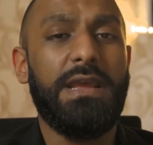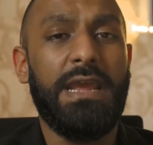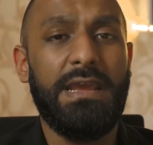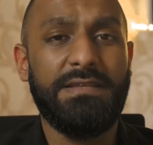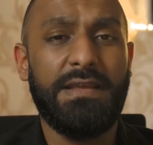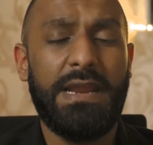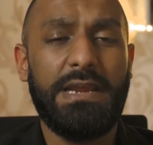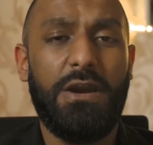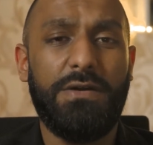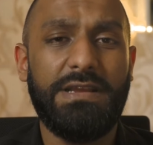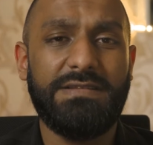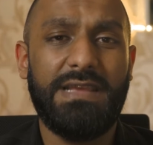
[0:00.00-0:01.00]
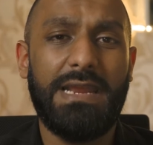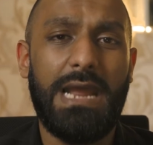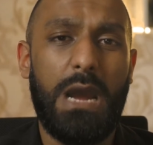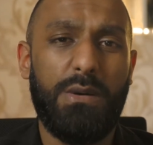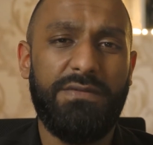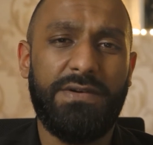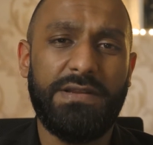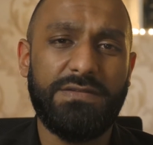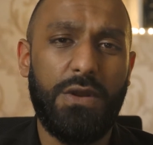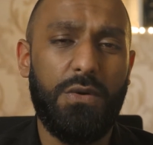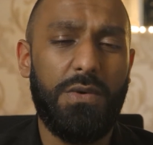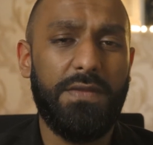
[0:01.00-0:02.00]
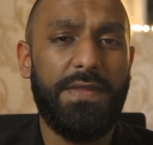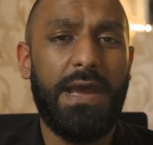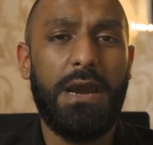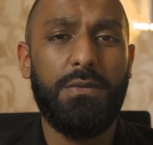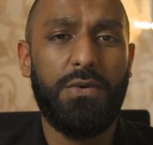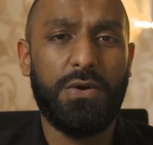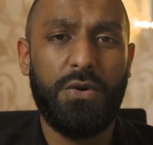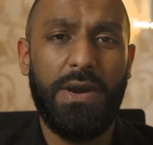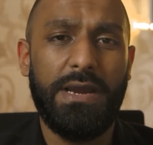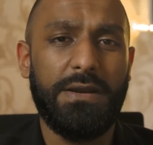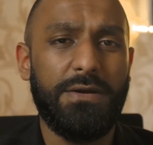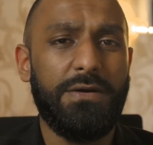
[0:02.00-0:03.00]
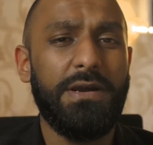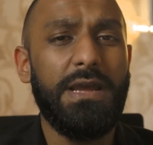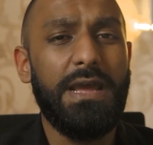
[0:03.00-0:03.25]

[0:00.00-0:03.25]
It is an iconic scent. However, it's not one that I wore quite a lot.